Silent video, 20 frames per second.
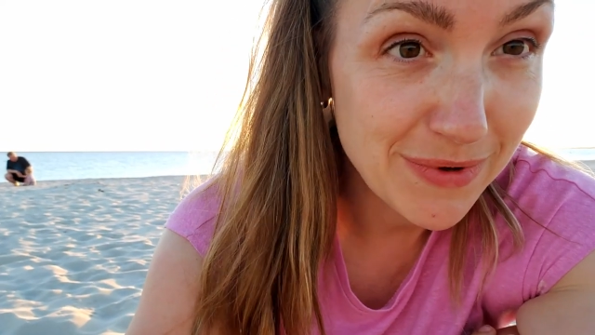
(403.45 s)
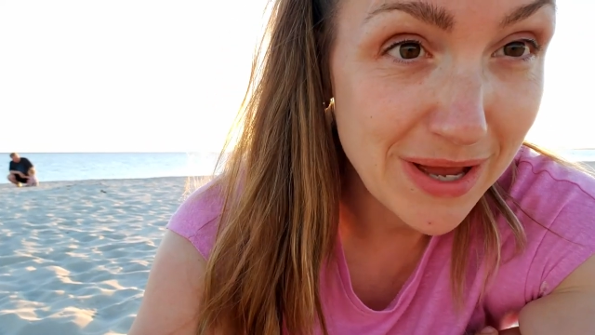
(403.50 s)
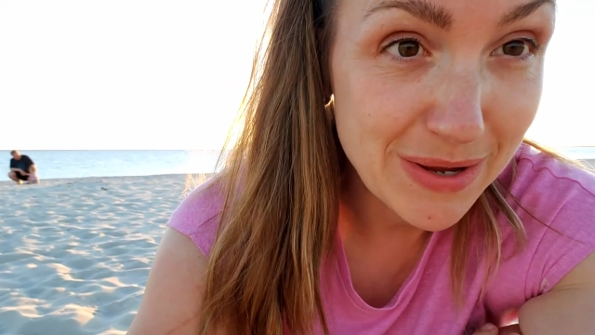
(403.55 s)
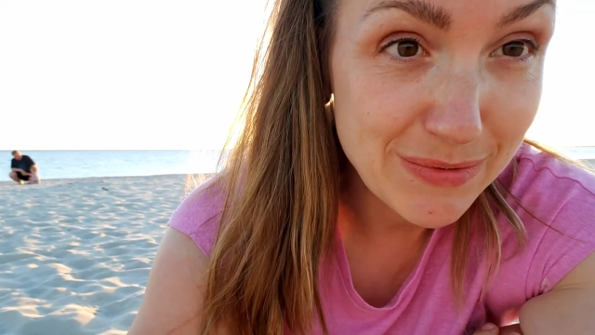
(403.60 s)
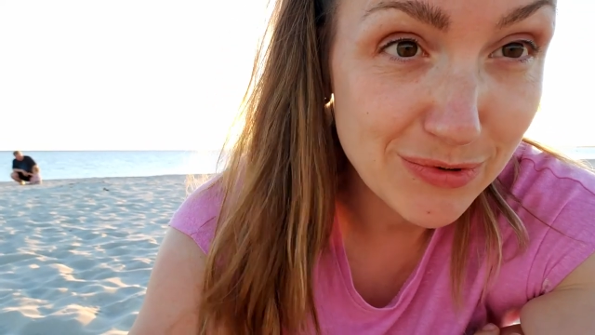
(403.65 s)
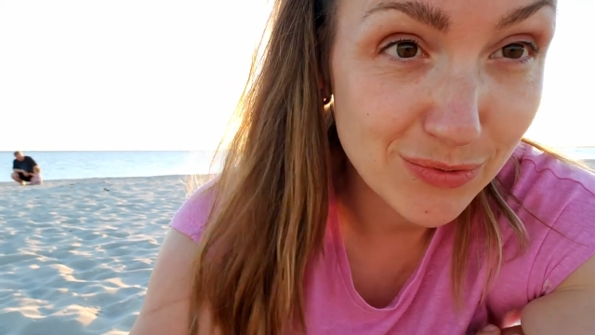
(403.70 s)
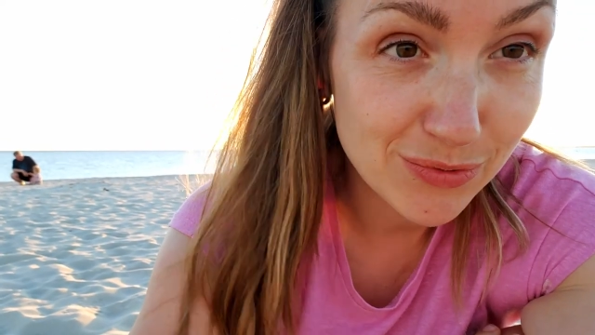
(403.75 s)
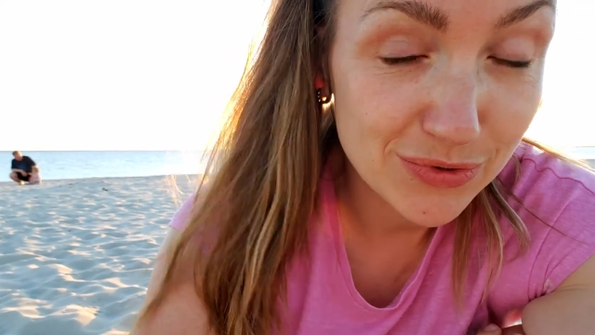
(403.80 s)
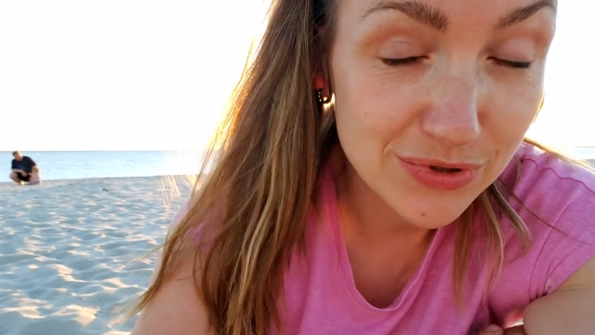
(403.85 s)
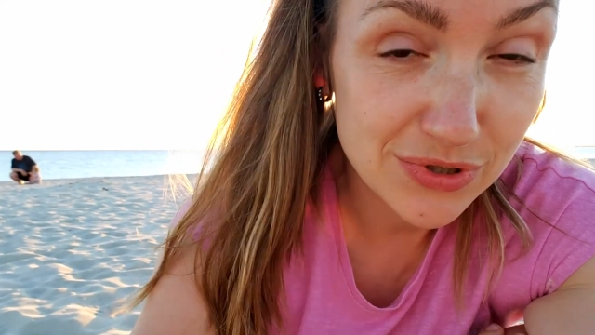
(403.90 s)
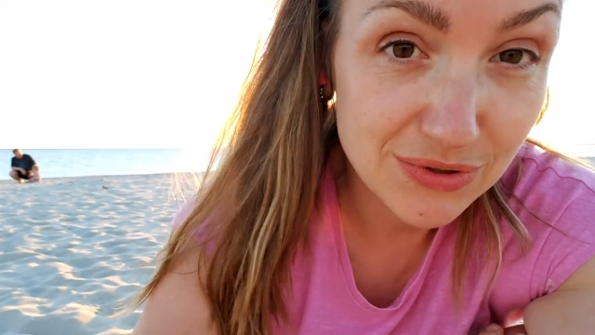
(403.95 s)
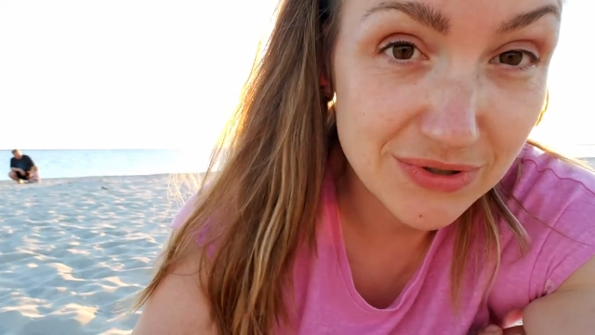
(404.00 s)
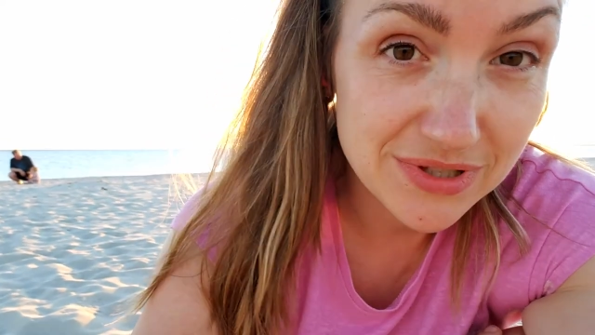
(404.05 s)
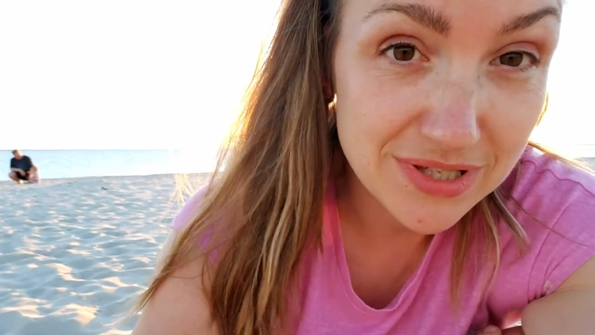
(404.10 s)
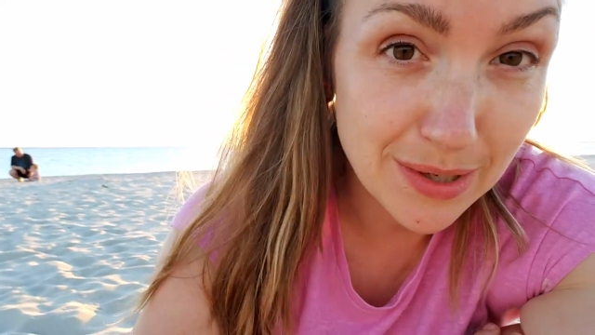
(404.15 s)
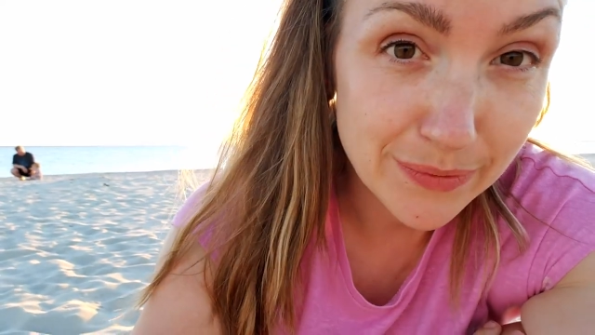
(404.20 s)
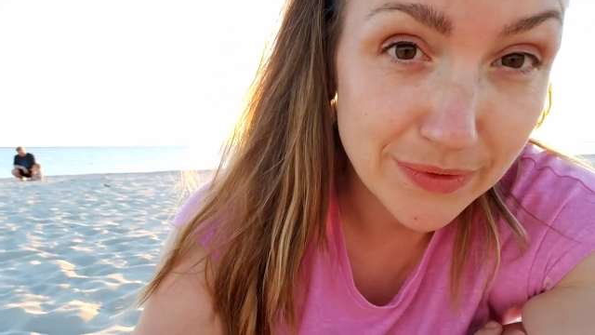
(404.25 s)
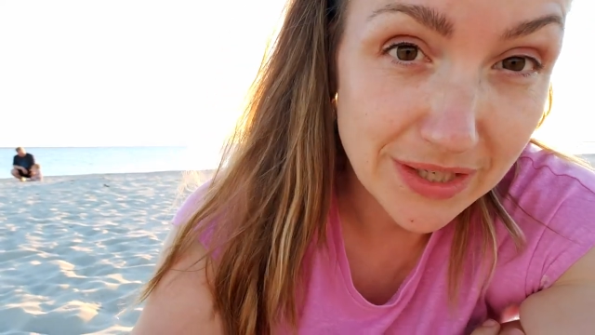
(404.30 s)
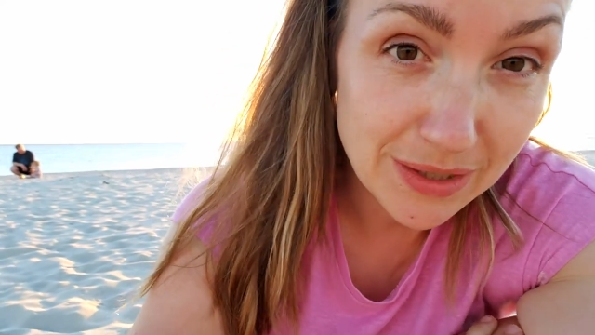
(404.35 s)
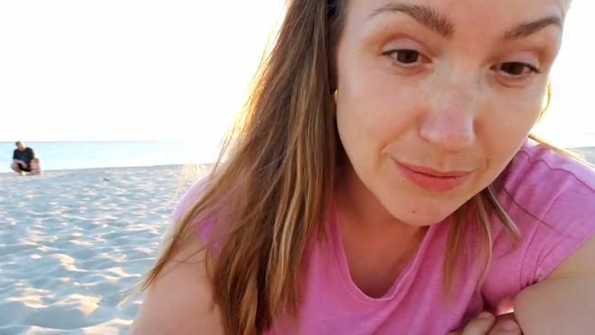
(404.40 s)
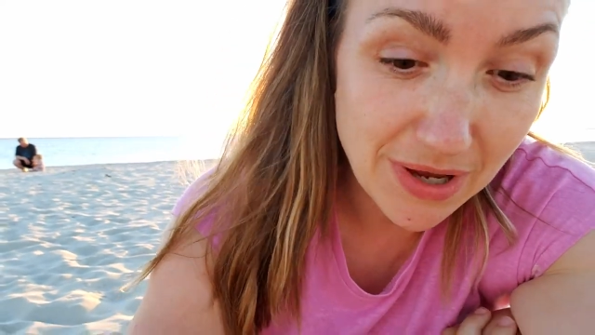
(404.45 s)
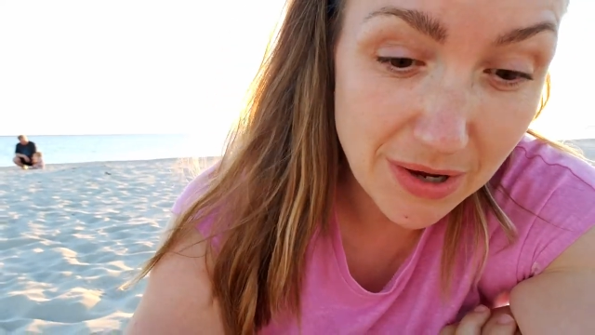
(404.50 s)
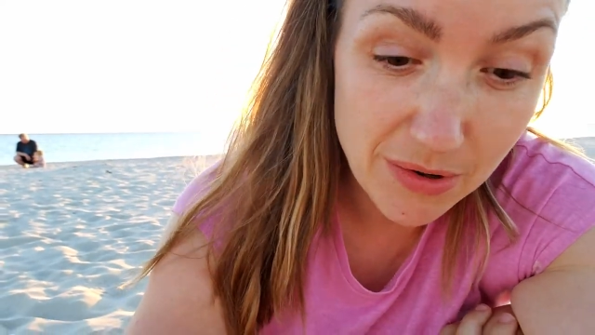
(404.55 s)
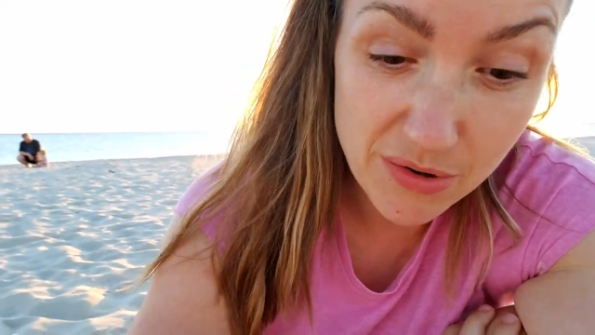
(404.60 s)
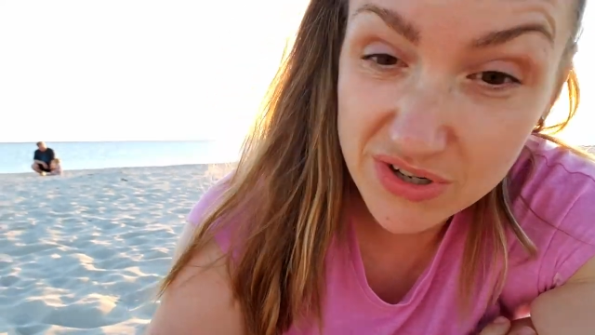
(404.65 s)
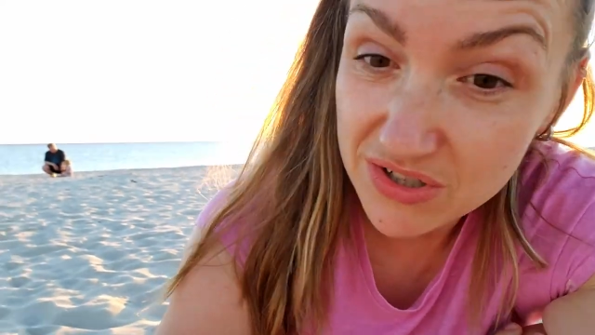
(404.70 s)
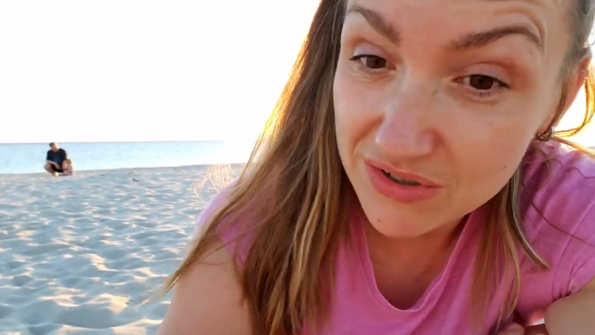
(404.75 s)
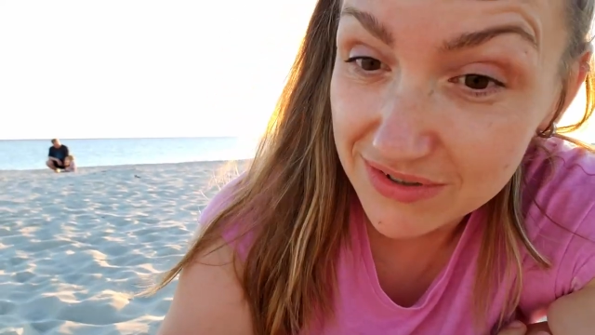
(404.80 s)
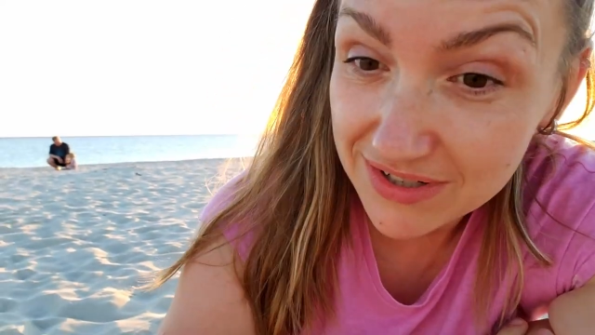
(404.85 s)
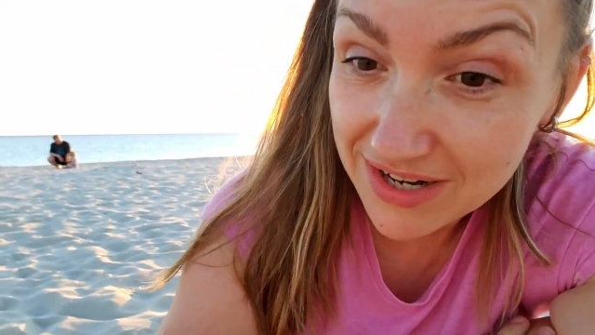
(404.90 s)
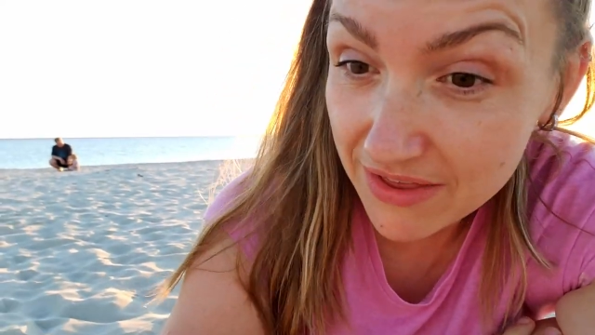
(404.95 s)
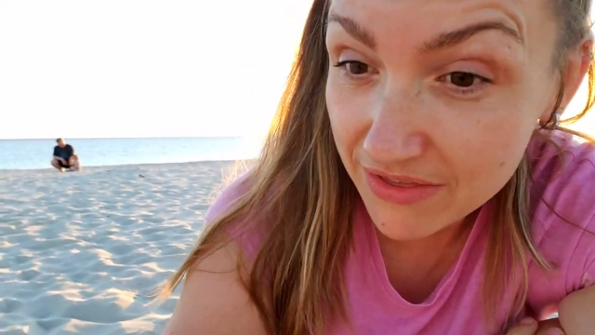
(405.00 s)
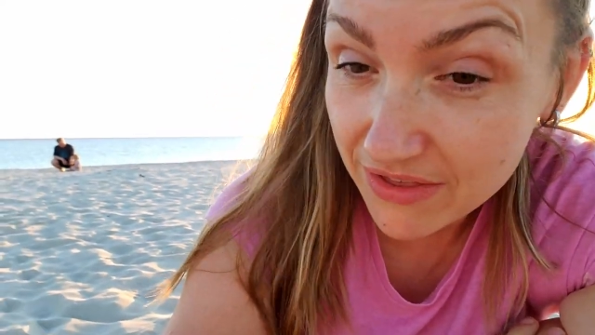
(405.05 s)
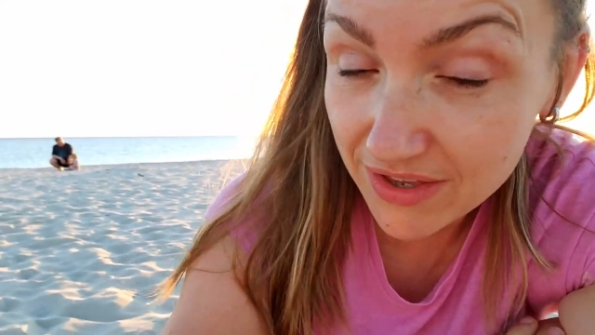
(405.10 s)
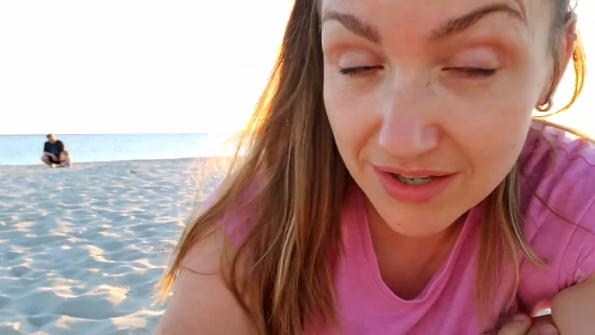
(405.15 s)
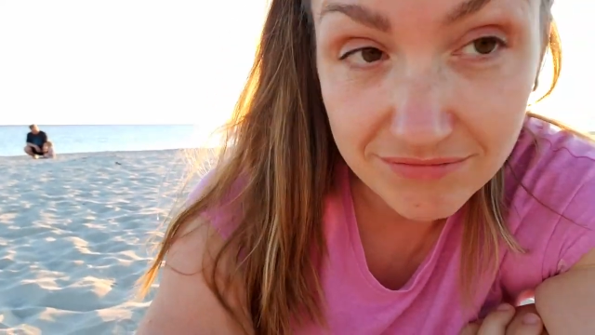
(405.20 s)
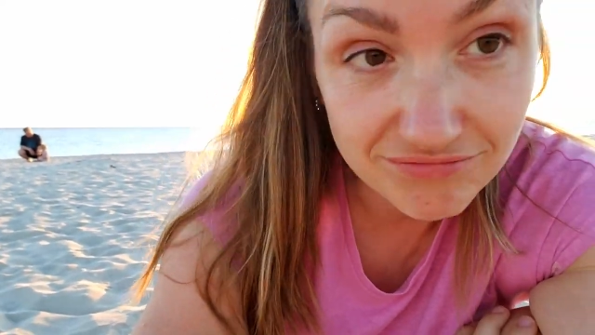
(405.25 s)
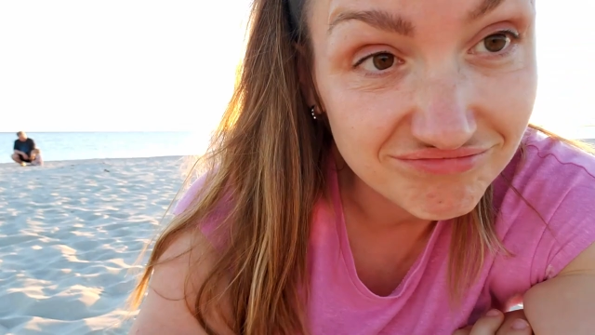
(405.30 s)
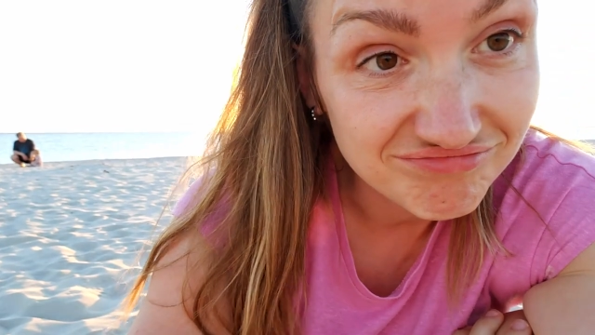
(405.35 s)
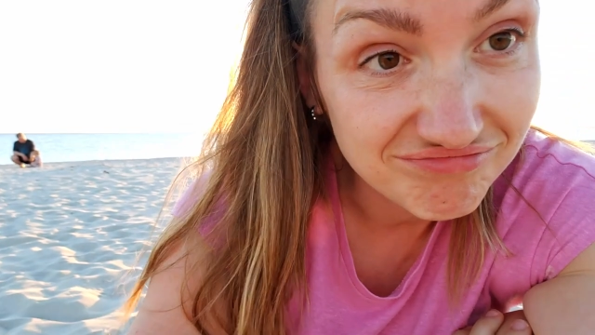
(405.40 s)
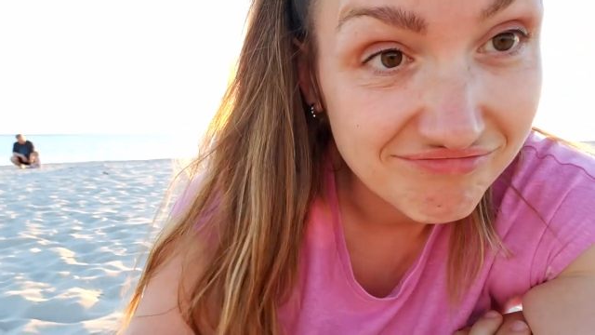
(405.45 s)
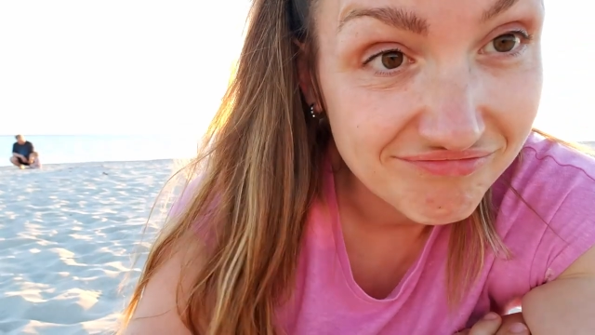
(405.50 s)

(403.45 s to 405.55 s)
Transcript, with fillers: Maybe we'll do something, maybe do nothing.